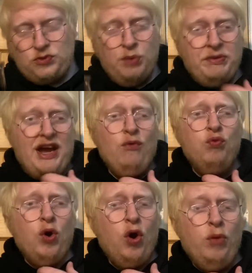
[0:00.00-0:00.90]
But yeah,
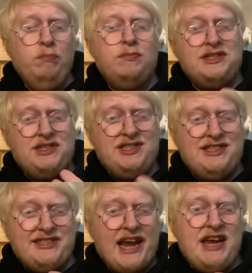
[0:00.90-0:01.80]
warm,
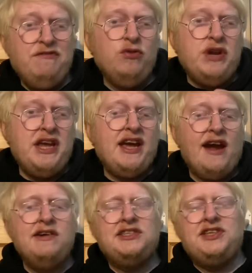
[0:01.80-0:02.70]
savoury
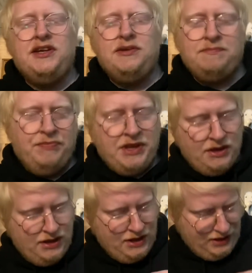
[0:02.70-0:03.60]
character.
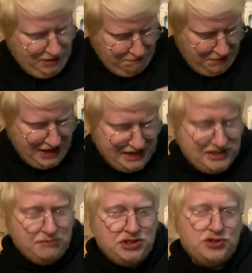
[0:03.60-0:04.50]
The pit
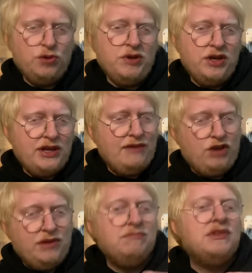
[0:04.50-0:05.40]
of my stomach,
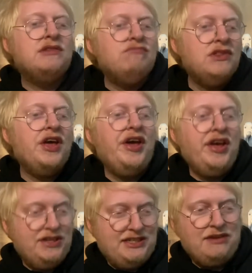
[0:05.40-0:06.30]
well, there,
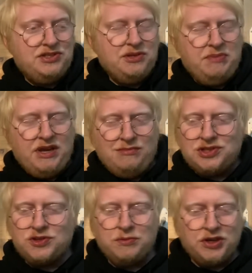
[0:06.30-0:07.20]
down to the pit of my
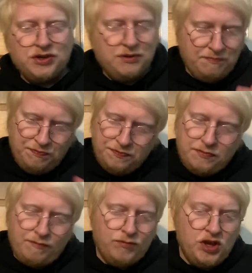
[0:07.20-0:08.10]
stomach.
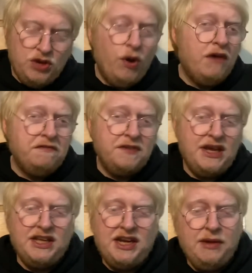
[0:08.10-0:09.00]
You are
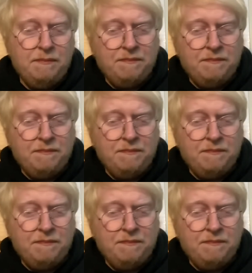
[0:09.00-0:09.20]
feeling it.